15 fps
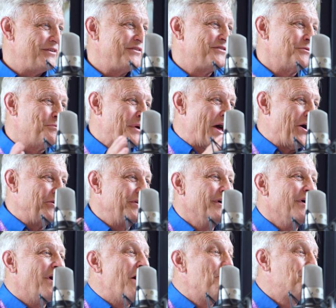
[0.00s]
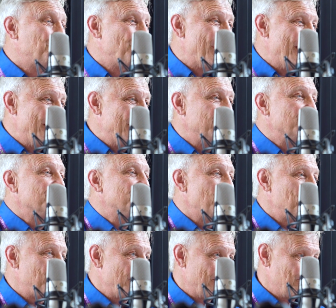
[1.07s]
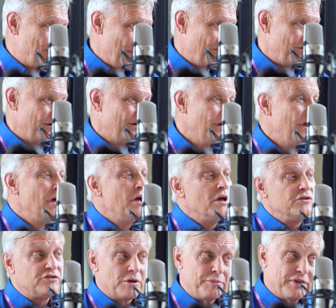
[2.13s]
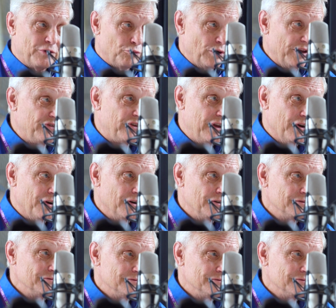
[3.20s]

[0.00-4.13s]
It's about upgrading to something better, something riskier,